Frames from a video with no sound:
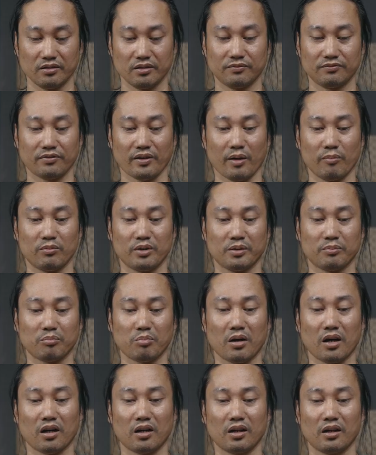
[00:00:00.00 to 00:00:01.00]
the favorite
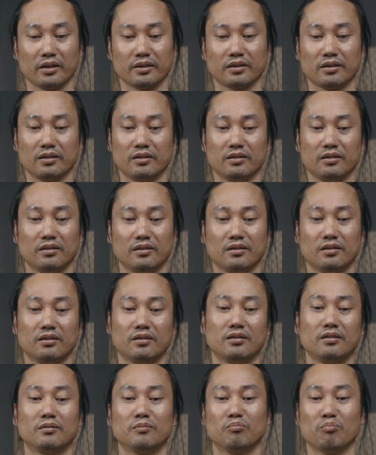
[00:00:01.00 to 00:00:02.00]
part,
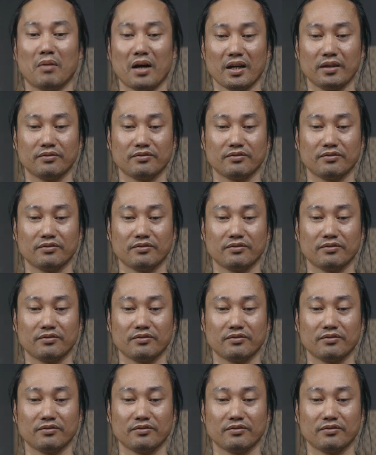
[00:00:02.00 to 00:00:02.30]
my